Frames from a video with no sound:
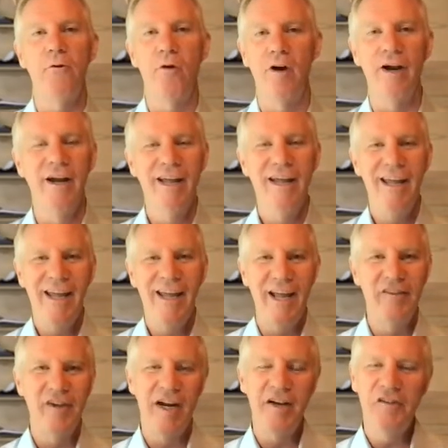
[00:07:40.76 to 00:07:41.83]
for
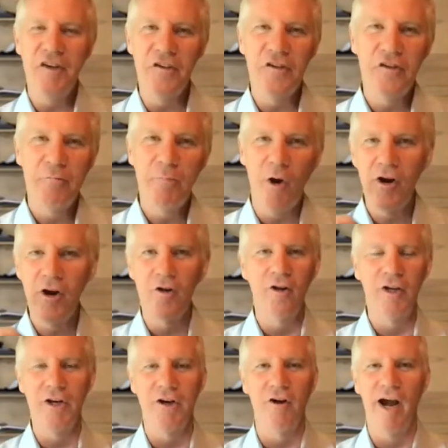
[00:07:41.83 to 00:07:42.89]
is I see a sparkle
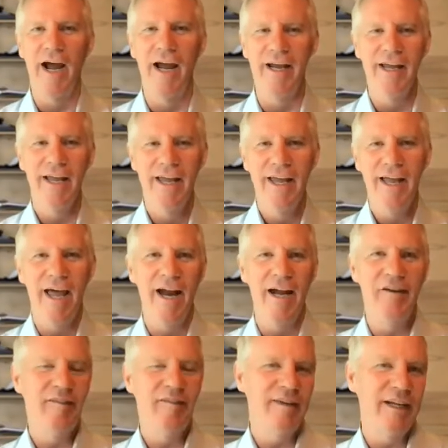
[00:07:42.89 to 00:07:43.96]
in your eye and I
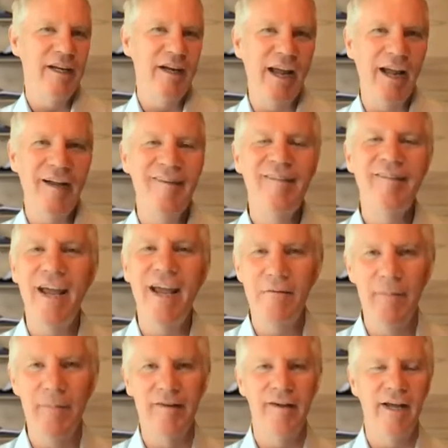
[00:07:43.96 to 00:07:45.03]
see
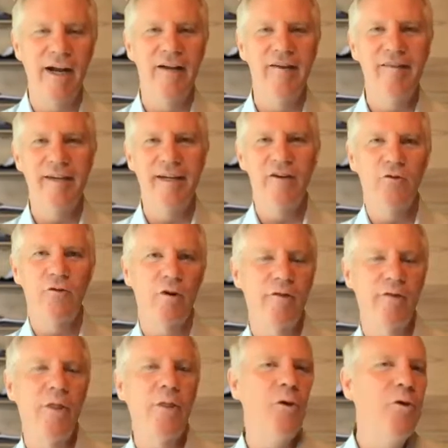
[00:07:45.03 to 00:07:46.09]
excitement and I see sort of
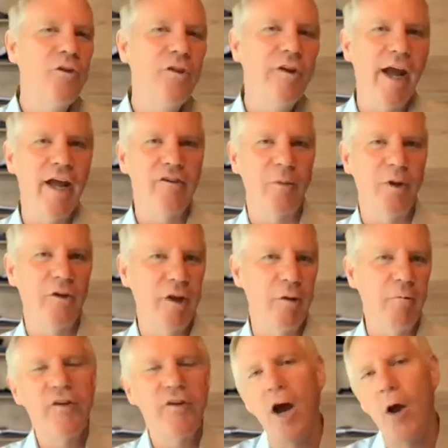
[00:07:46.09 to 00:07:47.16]
enthusiasm. I'll say
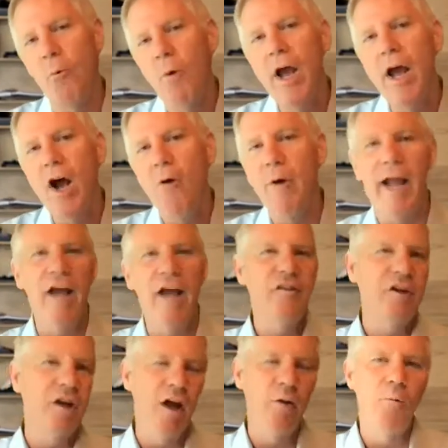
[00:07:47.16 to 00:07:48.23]
what's gone well, what
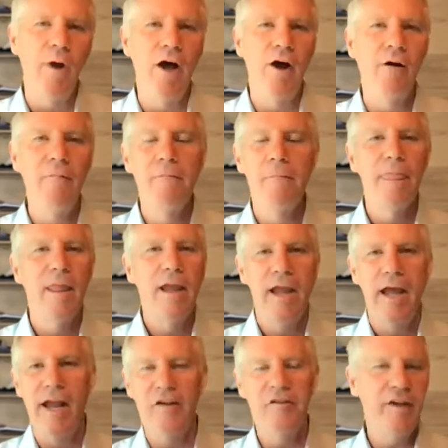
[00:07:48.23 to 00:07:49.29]
hasn't gone well.
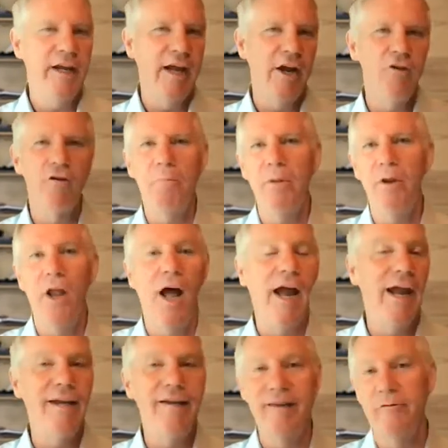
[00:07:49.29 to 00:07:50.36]
And I see how you're
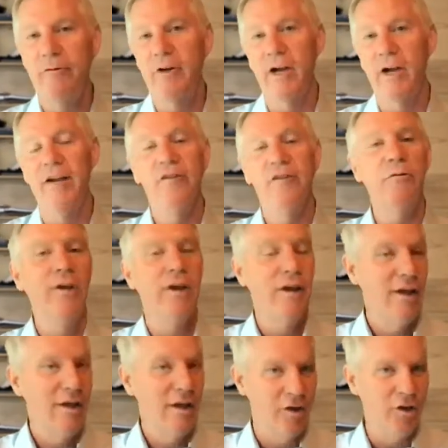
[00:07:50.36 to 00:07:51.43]
applying different kinds of
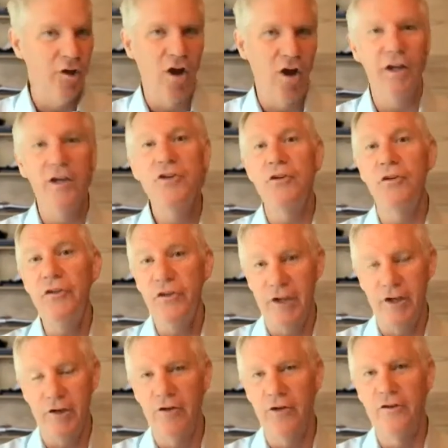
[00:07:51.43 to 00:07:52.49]
knowledge or
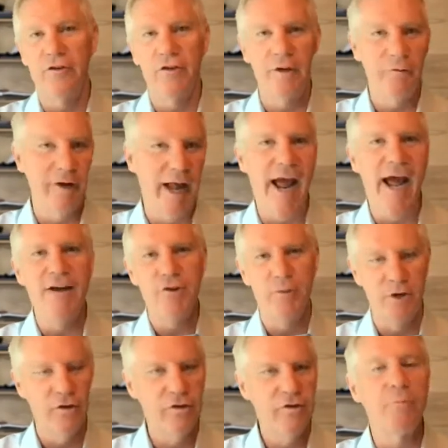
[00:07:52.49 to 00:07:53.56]
skills or different
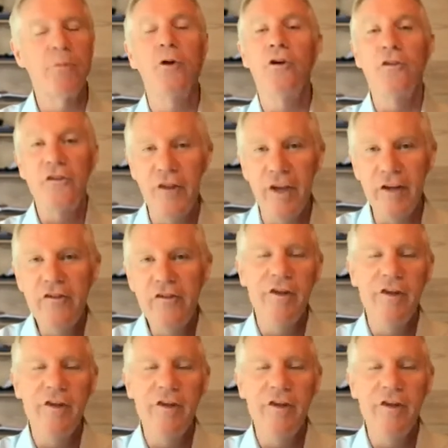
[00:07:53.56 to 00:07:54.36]
attributes to persist,